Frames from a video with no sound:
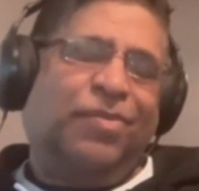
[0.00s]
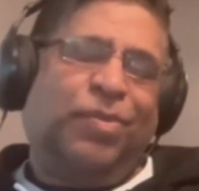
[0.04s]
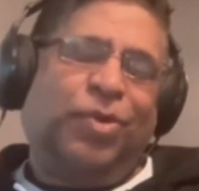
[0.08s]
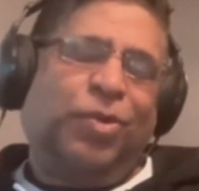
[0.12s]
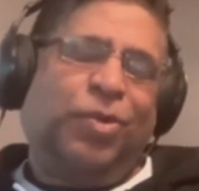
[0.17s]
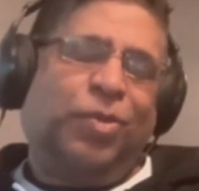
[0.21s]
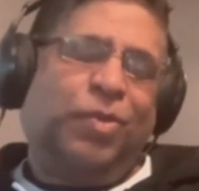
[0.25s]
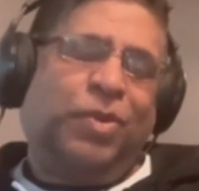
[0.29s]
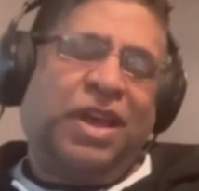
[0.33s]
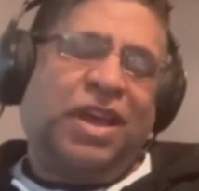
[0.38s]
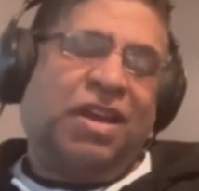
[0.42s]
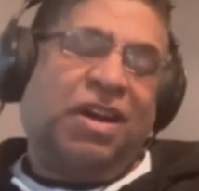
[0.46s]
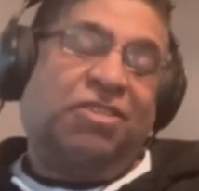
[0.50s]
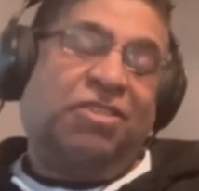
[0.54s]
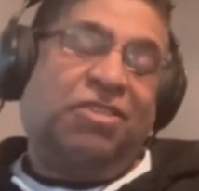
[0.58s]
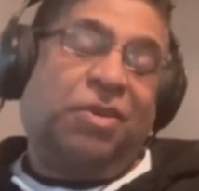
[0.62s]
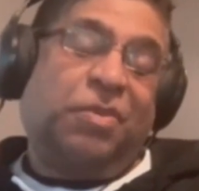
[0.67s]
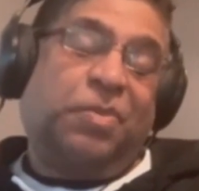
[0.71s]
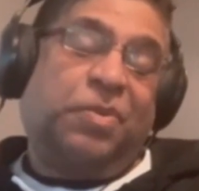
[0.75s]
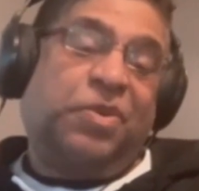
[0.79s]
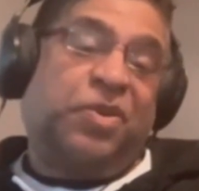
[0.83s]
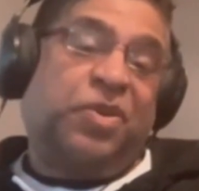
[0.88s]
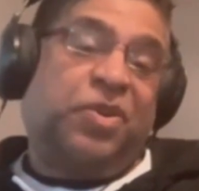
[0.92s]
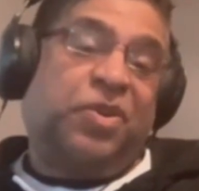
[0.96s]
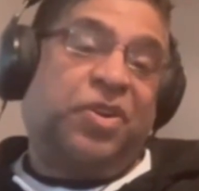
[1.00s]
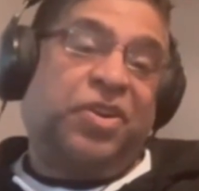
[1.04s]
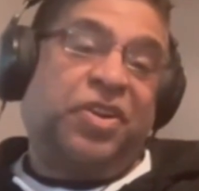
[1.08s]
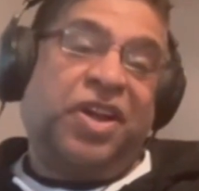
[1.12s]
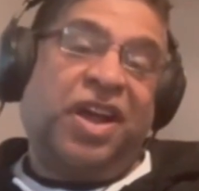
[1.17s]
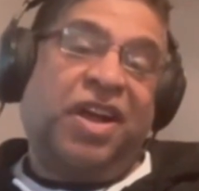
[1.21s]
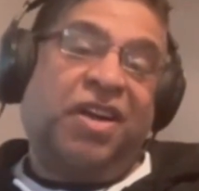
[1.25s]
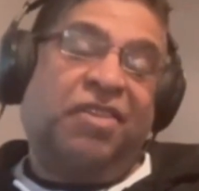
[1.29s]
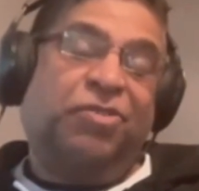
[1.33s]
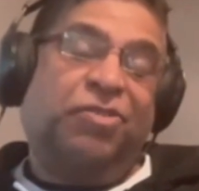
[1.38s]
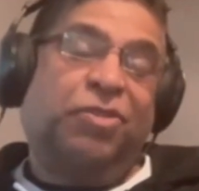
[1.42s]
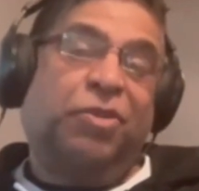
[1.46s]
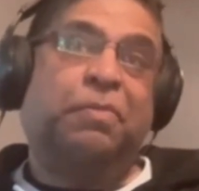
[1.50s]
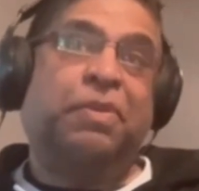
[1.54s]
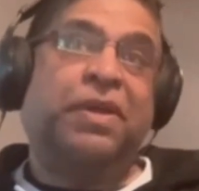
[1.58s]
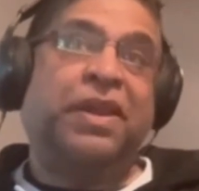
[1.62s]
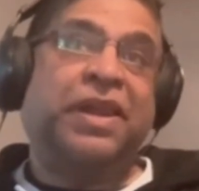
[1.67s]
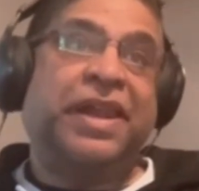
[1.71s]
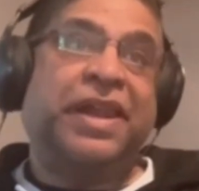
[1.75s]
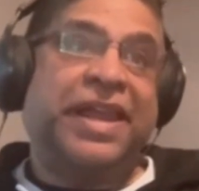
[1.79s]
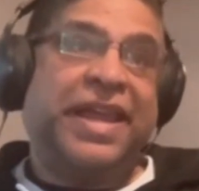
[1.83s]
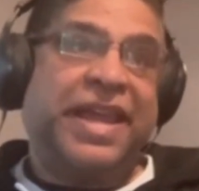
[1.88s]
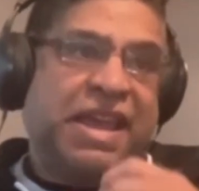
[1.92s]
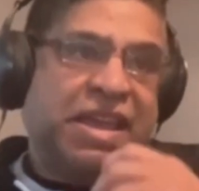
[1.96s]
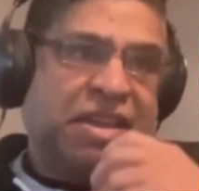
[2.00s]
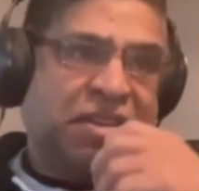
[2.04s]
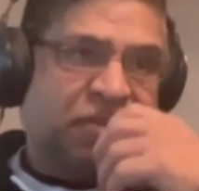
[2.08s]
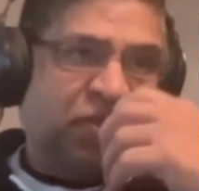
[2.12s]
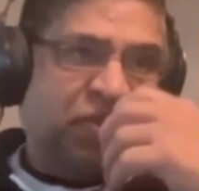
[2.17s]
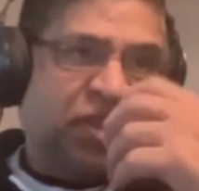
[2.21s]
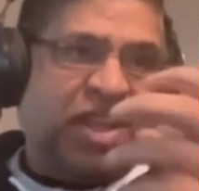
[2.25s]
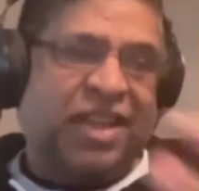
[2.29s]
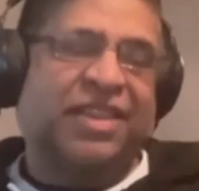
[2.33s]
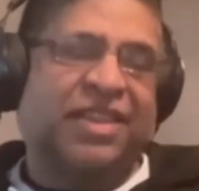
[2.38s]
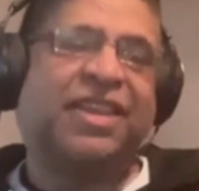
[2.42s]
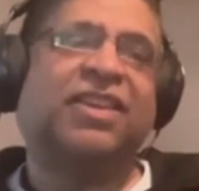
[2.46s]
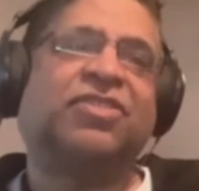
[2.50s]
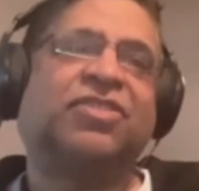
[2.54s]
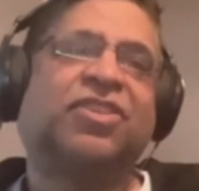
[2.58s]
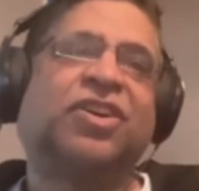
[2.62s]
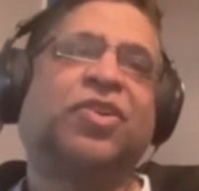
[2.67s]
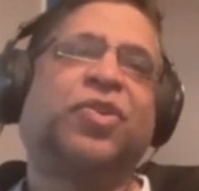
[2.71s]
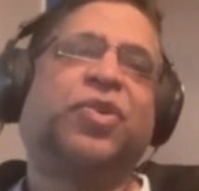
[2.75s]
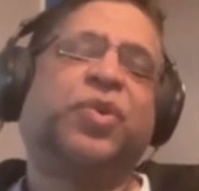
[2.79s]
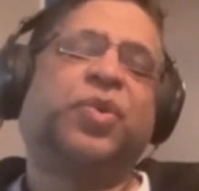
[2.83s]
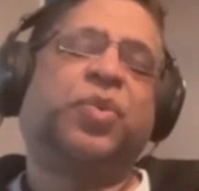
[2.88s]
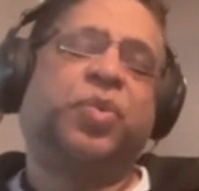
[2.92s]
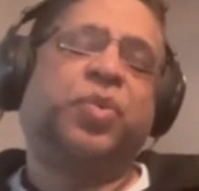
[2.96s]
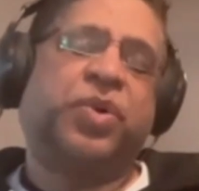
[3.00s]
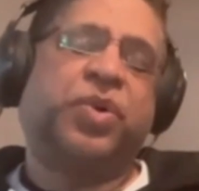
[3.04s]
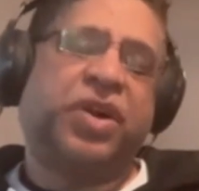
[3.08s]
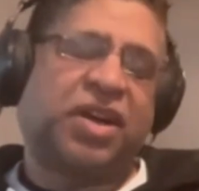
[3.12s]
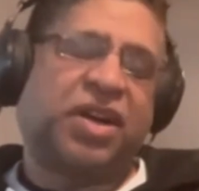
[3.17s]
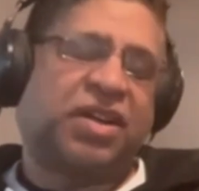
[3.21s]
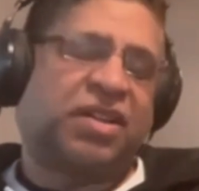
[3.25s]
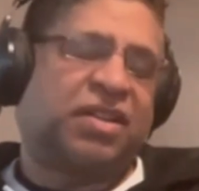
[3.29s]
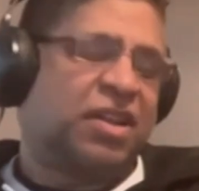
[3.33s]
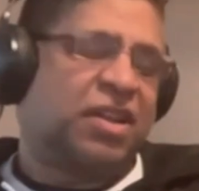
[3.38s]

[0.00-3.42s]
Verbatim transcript: to be an entrepreneur, you have to believe that things are going to work,